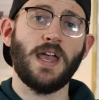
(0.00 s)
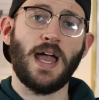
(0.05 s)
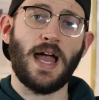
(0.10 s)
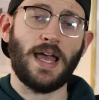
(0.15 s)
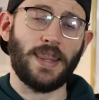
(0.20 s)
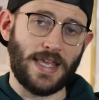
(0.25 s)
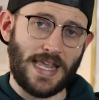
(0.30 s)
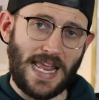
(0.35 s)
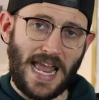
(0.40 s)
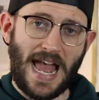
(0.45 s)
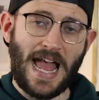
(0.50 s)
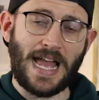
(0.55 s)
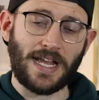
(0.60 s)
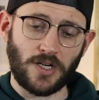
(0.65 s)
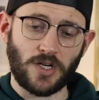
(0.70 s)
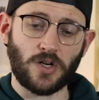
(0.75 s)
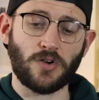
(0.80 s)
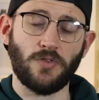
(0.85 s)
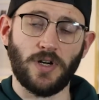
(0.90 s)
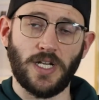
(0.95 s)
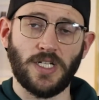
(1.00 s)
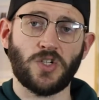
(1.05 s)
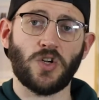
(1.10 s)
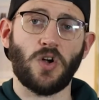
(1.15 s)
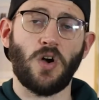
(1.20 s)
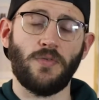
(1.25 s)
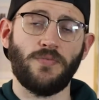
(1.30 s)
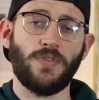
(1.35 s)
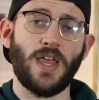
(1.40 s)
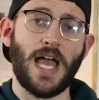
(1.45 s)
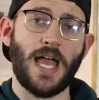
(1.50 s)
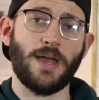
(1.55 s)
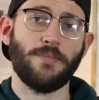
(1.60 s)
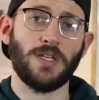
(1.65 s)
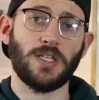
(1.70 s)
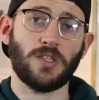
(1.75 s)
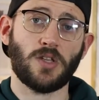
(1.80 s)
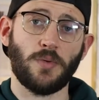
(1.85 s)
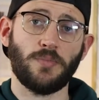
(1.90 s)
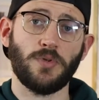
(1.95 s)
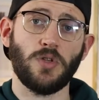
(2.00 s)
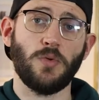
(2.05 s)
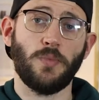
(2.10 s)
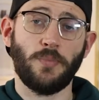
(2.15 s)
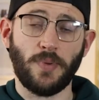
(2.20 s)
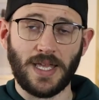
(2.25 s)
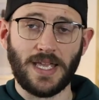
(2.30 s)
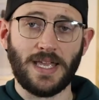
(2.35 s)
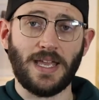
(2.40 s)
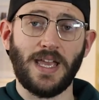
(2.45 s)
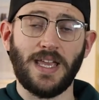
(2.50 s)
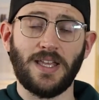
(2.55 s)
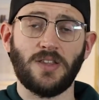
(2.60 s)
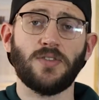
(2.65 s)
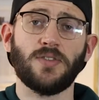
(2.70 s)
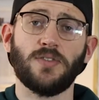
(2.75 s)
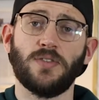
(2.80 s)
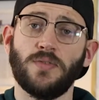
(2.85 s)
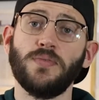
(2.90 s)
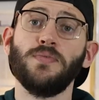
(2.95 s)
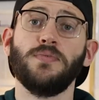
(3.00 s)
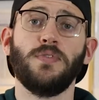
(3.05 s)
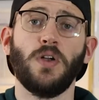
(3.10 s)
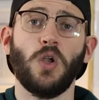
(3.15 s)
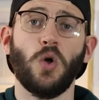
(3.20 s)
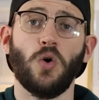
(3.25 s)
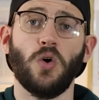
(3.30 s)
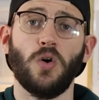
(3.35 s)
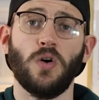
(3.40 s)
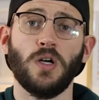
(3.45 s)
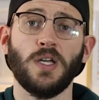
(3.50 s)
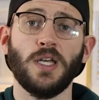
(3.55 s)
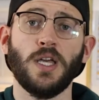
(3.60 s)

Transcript: and the anchorage of that MEWP is the floor.